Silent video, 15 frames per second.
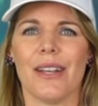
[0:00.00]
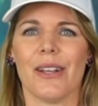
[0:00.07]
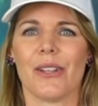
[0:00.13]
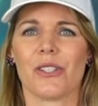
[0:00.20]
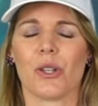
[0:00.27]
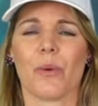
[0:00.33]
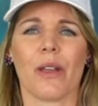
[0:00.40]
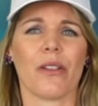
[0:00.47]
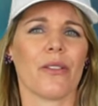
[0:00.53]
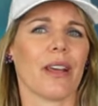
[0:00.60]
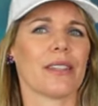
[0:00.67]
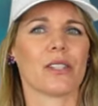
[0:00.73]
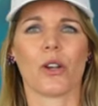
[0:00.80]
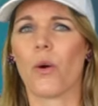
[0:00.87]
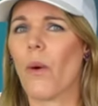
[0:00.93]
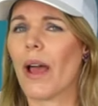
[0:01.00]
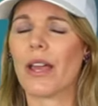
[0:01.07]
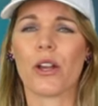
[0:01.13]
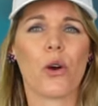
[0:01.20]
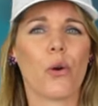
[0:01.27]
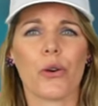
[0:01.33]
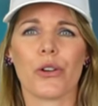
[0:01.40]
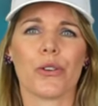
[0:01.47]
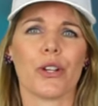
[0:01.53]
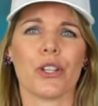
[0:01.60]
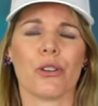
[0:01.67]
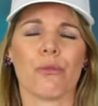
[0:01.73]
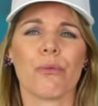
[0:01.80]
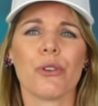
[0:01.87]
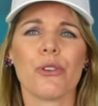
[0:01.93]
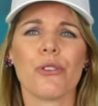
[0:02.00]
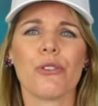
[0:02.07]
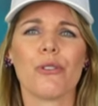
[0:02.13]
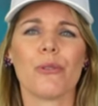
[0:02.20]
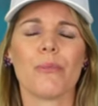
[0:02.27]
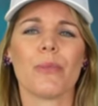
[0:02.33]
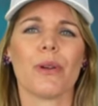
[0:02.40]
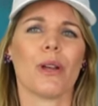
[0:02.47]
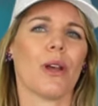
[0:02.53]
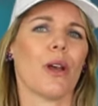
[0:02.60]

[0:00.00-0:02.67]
So whether that's a quiet corner in your room